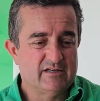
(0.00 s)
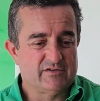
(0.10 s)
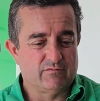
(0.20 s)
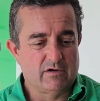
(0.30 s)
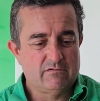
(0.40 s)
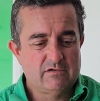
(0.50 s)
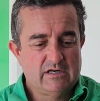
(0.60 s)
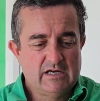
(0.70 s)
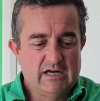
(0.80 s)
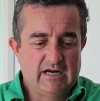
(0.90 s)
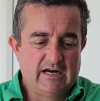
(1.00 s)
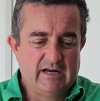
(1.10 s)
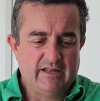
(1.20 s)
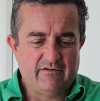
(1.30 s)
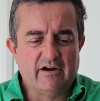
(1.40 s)
as well.
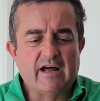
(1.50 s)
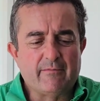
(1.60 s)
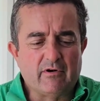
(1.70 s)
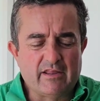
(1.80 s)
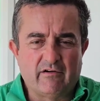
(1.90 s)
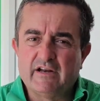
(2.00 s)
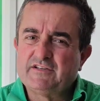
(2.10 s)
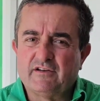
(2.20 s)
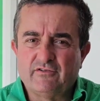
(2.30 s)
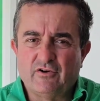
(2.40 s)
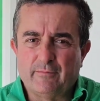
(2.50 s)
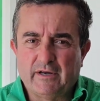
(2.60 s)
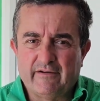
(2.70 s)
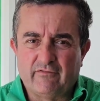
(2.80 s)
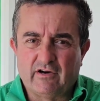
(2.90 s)
There are a number of other Eastern
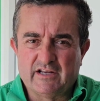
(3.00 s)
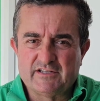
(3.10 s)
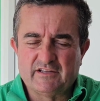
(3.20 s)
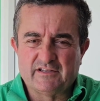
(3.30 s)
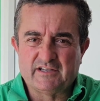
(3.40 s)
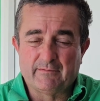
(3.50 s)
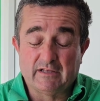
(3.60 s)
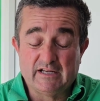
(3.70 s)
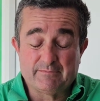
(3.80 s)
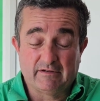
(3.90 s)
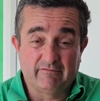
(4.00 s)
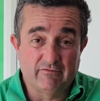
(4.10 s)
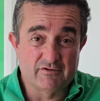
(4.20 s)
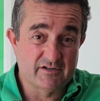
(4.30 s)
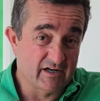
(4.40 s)
European varieties in the same class, but
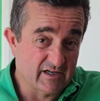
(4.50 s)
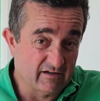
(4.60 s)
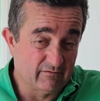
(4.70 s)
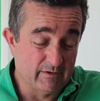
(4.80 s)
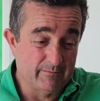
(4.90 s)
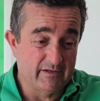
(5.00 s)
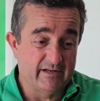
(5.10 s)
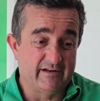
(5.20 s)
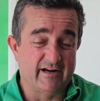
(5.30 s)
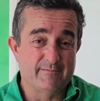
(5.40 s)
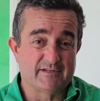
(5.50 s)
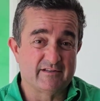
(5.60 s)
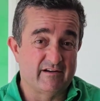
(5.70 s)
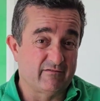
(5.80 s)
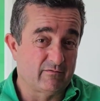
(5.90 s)
unfortunately I can't remember their names,
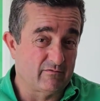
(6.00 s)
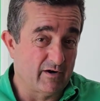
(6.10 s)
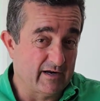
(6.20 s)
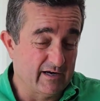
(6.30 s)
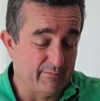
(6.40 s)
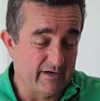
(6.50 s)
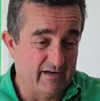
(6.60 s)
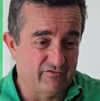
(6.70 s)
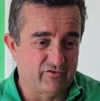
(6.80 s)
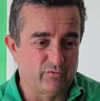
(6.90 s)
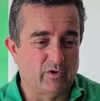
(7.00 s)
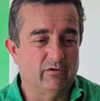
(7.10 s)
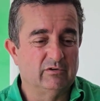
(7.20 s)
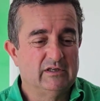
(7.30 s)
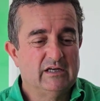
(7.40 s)
and they're quite hard to pronounce as
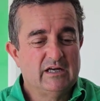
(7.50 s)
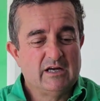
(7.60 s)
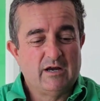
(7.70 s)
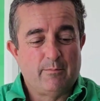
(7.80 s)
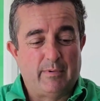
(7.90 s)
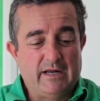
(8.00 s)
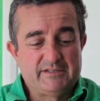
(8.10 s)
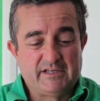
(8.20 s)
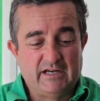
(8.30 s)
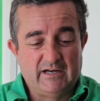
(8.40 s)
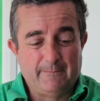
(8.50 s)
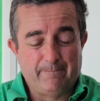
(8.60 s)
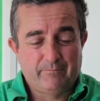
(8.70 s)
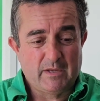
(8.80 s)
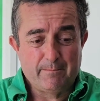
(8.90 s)
well. But
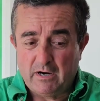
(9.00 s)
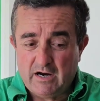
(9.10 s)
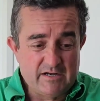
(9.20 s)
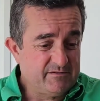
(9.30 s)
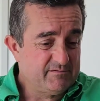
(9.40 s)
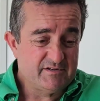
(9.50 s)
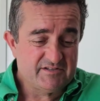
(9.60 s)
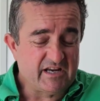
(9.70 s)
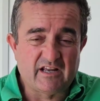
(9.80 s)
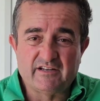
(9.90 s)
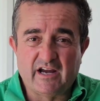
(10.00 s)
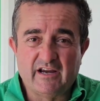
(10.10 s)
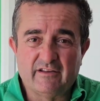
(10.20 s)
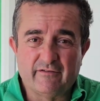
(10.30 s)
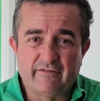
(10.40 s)
by the second
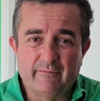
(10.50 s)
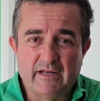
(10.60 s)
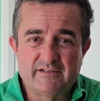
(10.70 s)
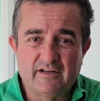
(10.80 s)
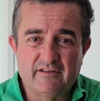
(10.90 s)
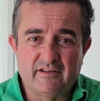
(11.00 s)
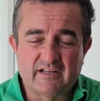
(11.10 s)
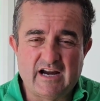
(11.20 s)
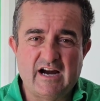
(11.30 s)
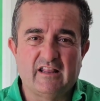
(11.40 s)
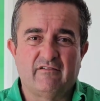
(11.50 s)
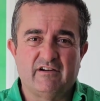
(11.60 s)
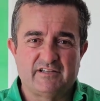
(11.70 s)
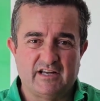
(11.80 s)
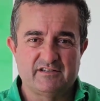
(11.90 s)
day in the fermenter, the
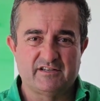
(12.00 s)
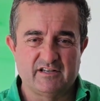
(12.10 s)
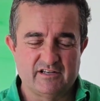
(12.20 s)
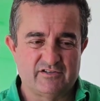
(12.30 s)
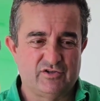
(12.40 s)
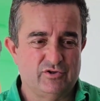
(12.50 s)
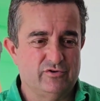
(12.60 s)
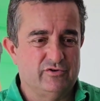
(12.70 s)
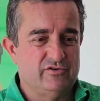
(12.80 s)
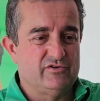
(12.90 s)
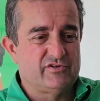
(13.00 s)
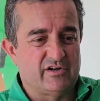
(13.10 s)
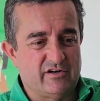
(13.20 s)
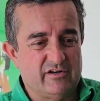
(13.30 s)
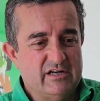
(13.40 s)
colour intensity is huge.
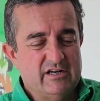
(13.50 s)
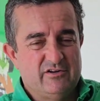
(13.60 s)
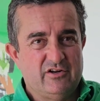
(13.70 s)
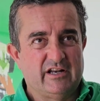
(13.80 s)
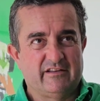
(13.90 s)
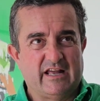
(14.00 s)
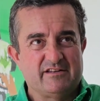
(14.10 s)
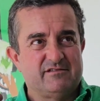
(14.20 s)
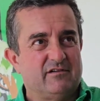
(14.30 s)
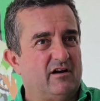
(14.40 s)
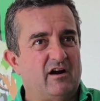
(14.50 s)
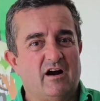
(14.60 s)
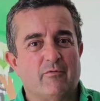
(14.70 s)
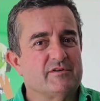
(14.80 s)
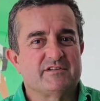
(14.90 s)
So you're getting that,
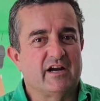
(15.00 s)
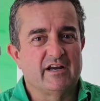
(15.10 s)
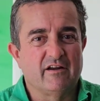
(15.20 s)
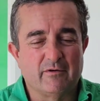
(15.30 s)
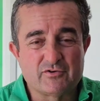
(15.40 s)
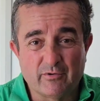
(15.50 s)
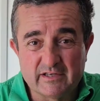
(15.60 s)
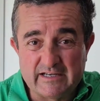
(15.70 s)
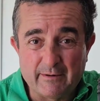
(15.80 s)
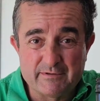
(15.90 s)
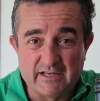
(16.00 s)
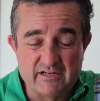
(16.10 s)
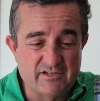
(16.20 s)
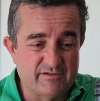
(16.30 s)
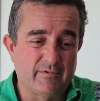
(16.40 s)
I would say, I'm not sure the exact
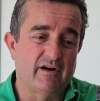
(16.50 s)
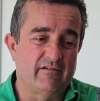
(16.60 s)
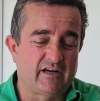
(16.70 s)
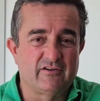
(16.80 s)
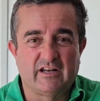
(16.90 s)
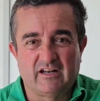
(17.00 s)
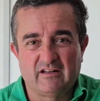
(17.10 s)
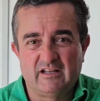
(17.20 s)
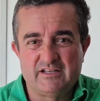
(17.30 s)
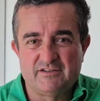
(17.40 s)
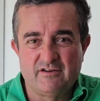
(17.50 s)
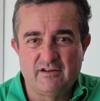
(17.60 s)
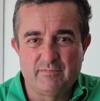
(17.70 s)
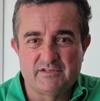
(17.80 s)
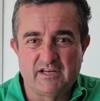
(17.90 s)
percentages, but I reckon you're getting at least
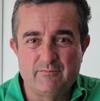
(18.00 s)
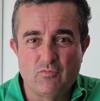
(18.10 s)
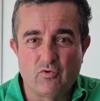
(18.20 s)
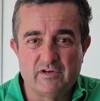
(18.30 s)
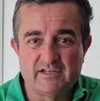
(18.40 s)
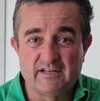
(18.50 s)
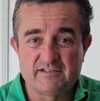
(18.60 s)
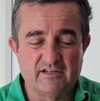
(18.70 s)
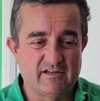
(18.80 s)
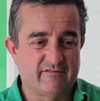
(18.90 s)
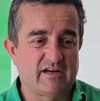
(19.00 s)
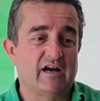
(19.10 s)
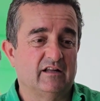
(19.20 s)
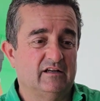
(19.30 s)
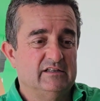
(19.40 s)
30% more intensity of
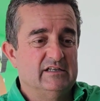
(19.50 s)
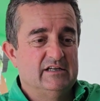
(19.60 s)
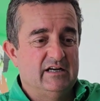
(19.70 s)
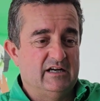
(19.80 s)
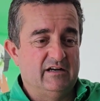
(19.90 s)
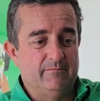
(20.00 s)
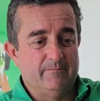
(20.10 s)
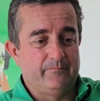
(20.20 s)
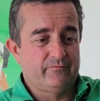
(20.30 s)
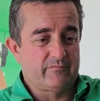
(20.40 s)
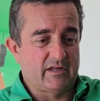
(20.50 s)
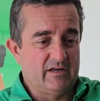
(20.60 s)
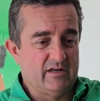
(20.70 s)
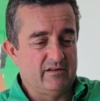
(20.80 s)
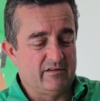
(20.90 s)
colour
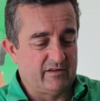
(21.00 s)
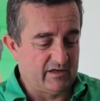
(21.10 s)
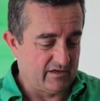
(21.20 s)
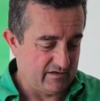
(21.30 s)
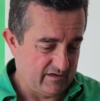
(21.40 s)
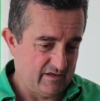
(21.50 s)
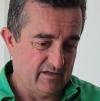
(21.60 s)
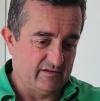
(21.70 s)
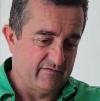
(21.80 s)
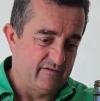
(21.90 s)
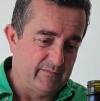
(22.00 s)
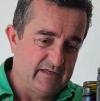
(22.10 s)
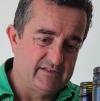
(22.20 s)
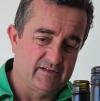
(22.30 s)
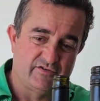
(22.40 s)
in the
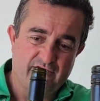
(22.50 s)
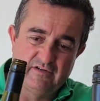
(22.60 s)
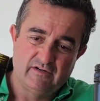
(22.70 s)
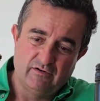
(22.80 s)
fermenter